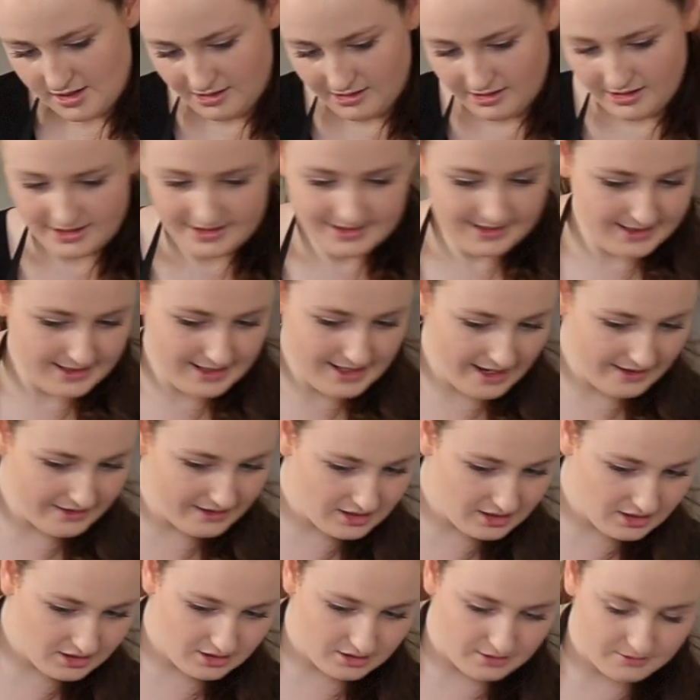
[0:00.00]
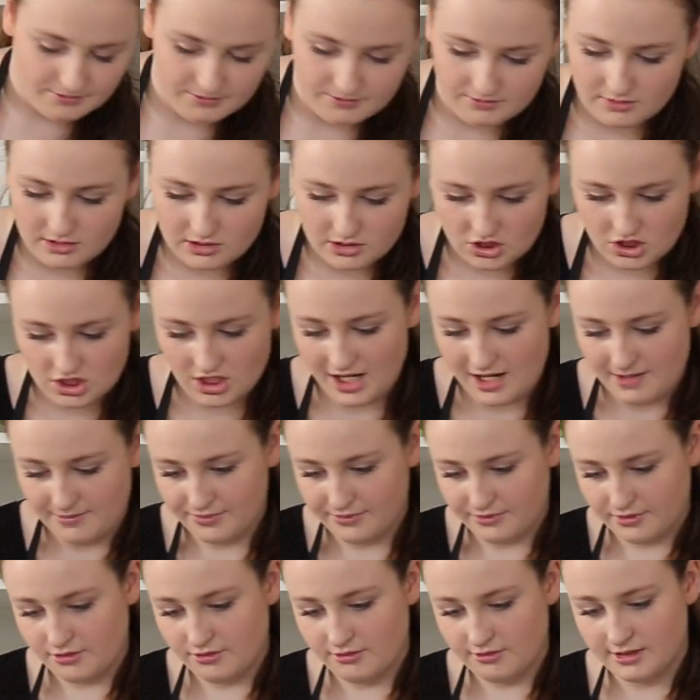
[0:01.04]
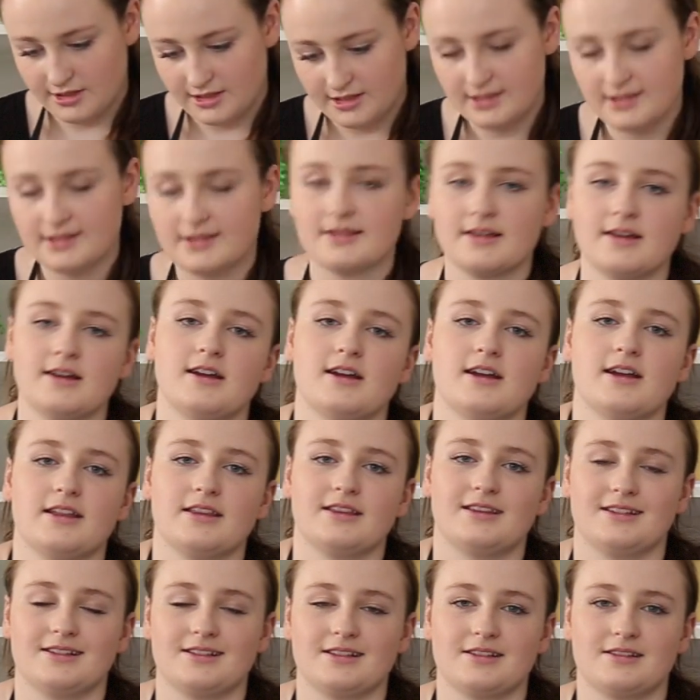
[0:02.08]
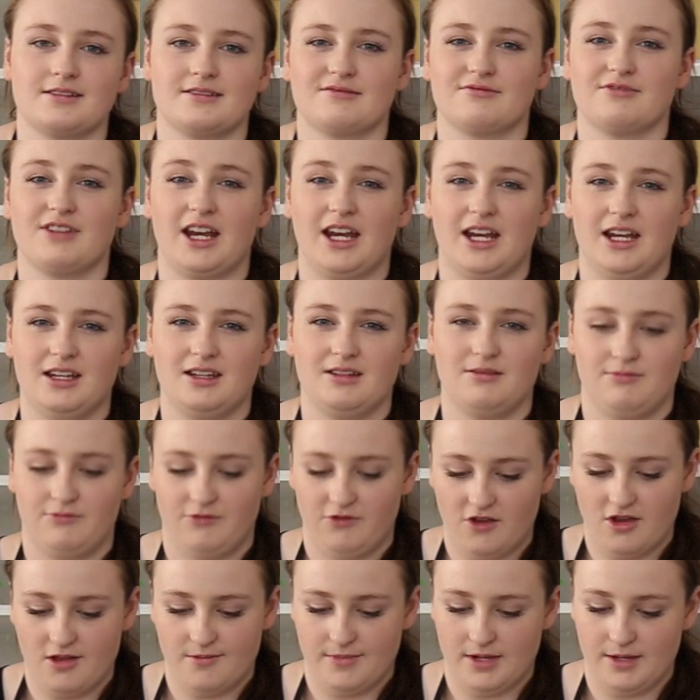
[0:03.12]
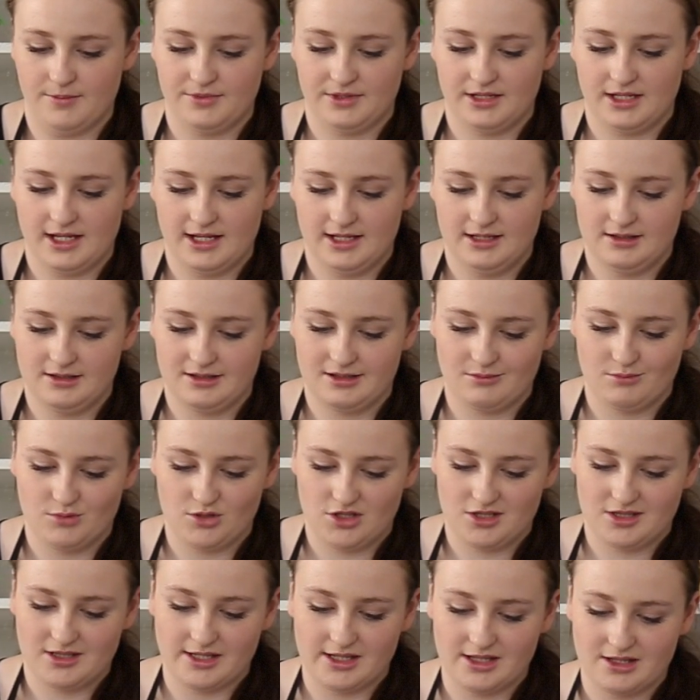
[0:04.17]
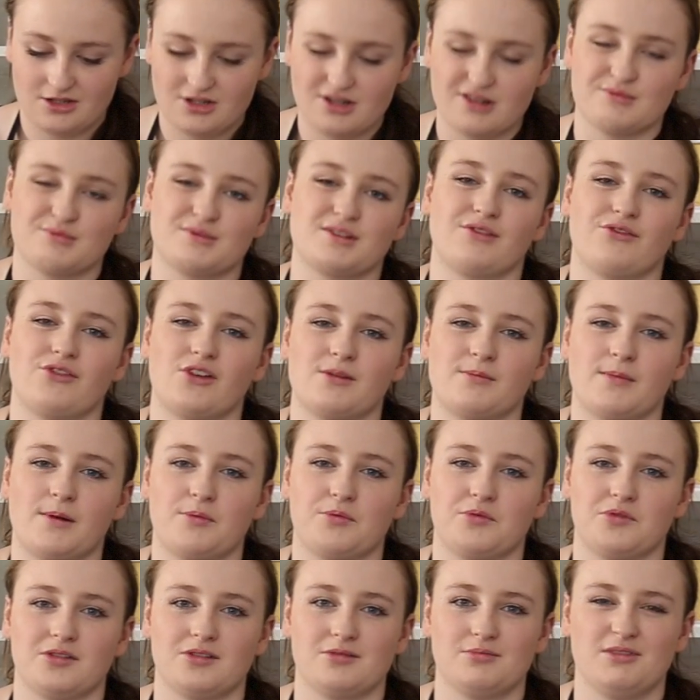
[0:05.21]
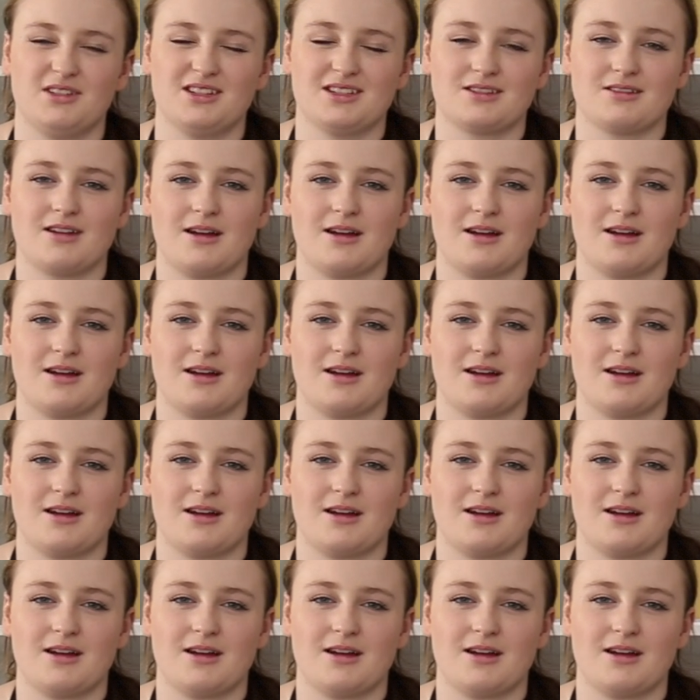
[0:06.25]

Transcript: Okay, so now that you've got sharp corners, this is ready to firm up again, so we just need the top to firm up a little bit.